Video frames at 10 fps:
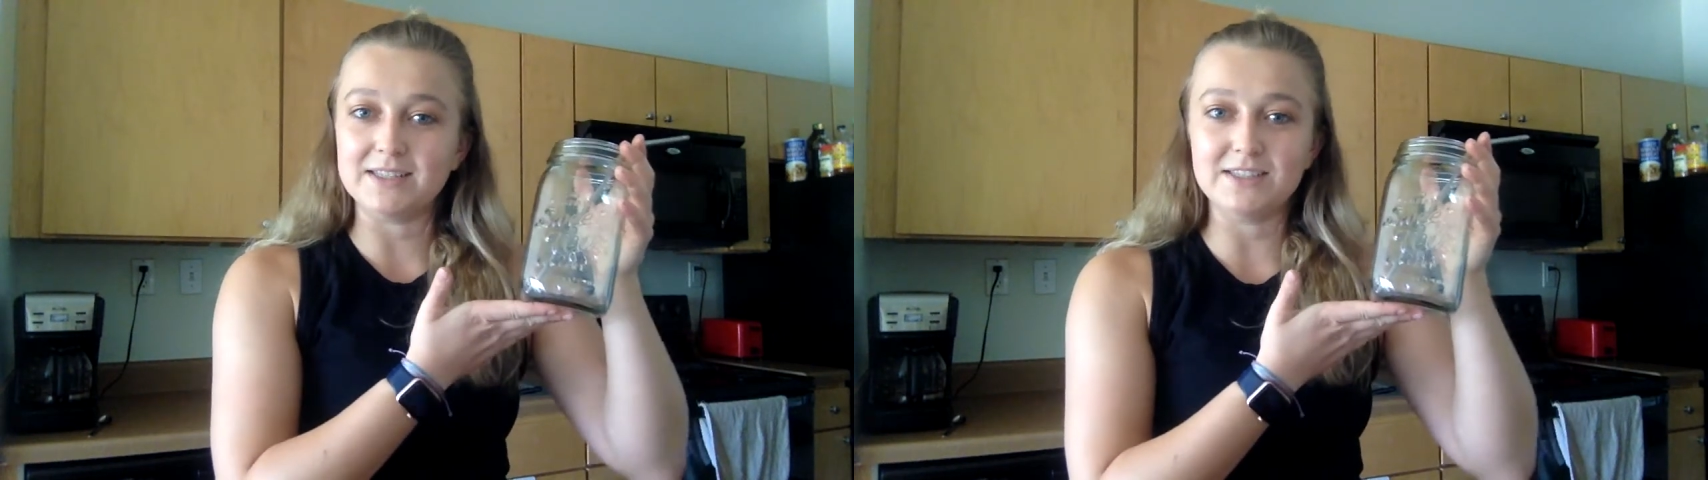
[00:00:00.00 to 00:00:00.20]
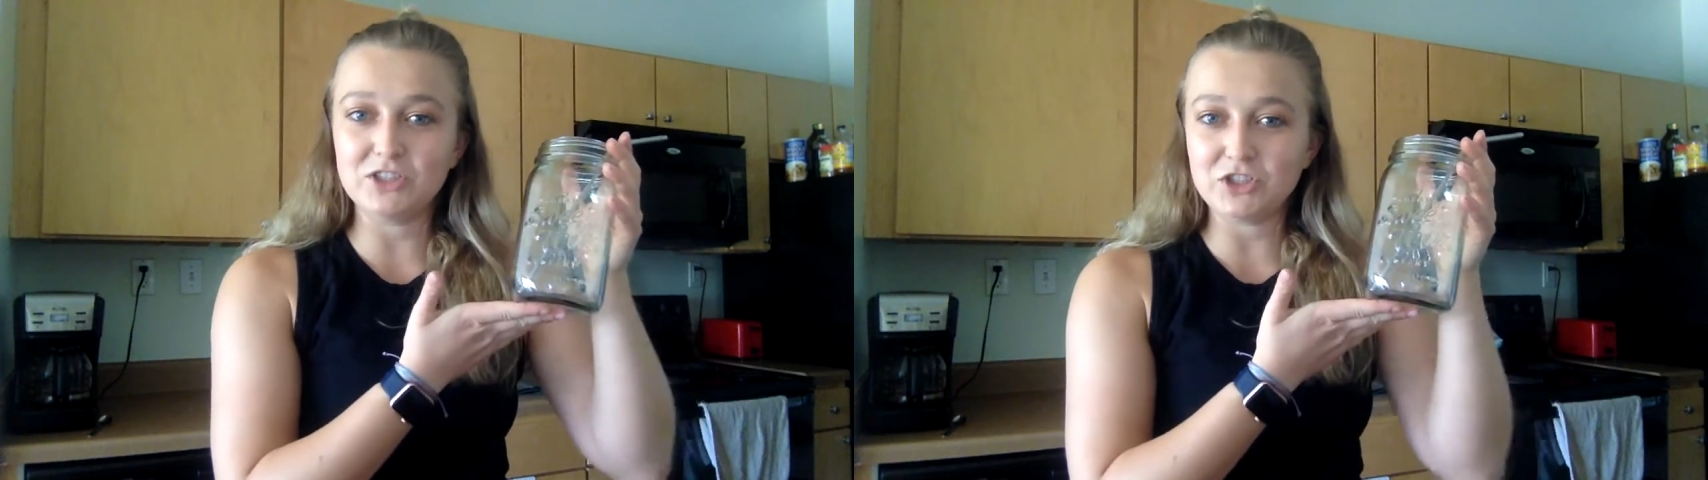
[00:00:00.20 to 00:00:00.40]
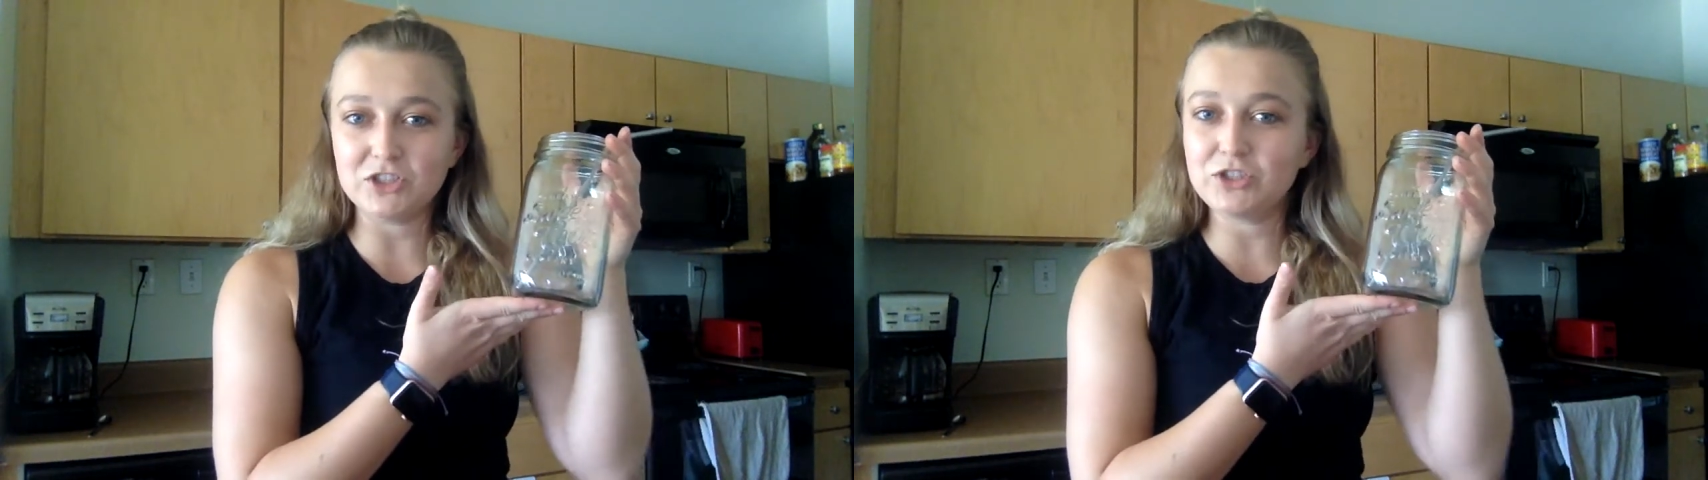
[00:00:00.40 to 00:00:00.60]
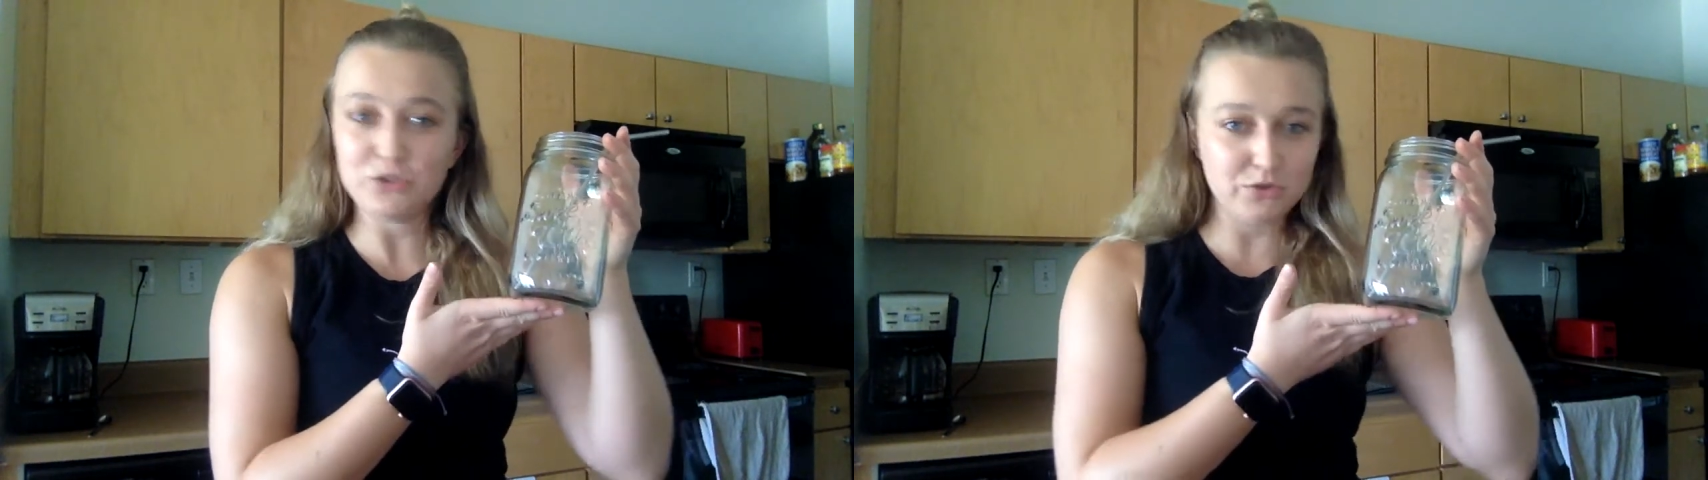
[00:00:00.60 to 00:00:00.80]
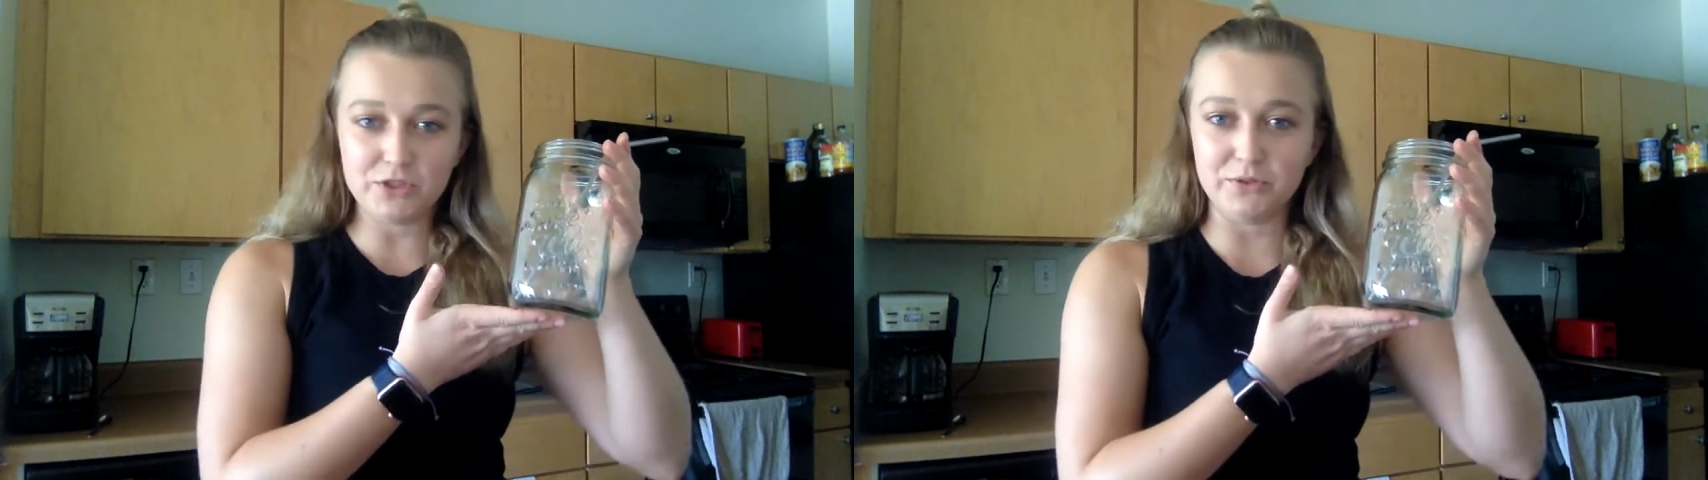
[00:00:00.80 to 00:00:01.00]
it's just
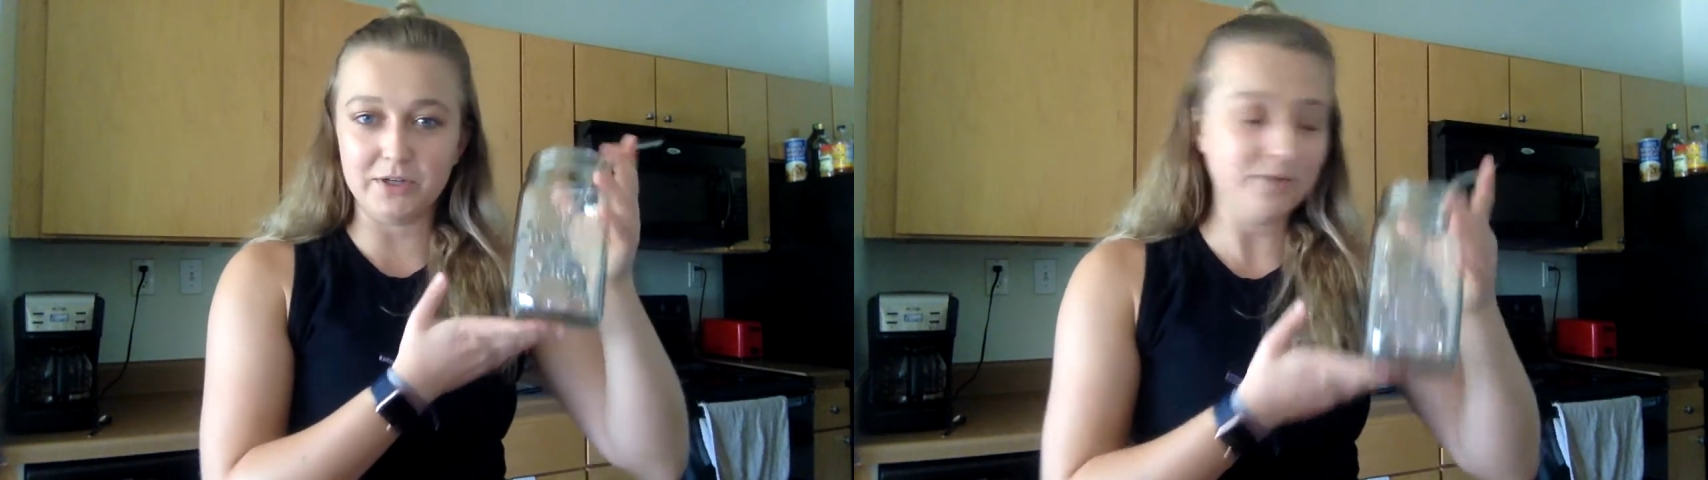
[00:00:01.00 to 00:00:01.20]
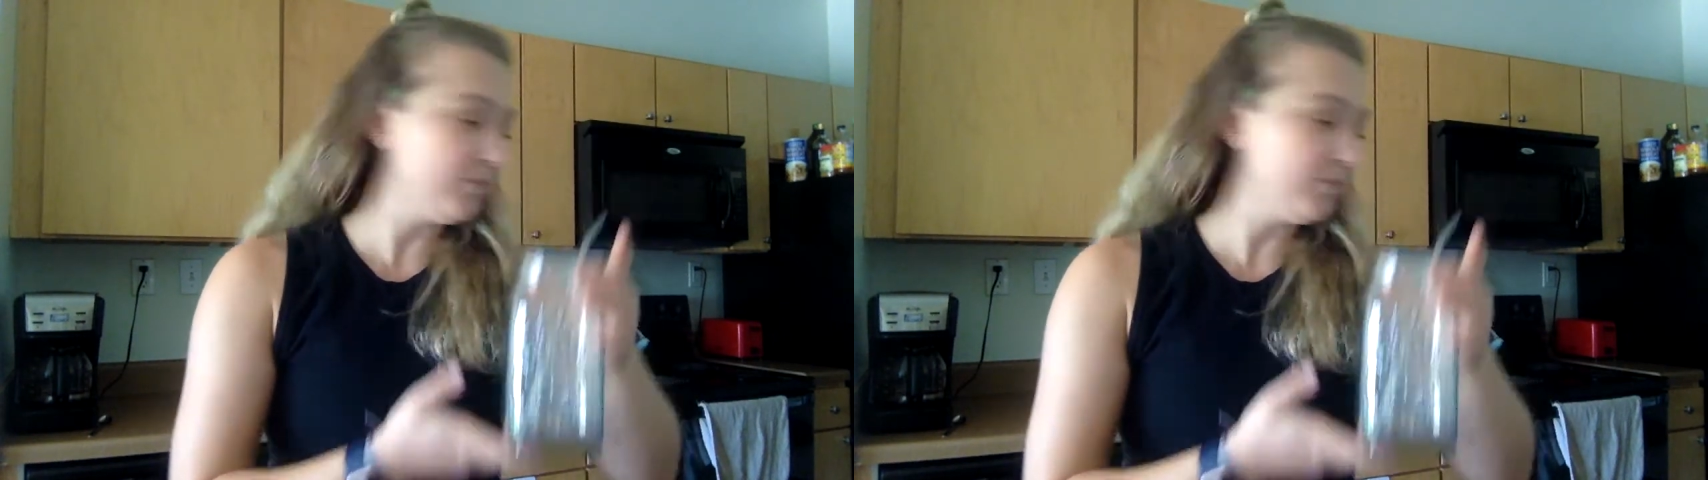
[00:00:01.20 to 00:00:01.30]
cuter.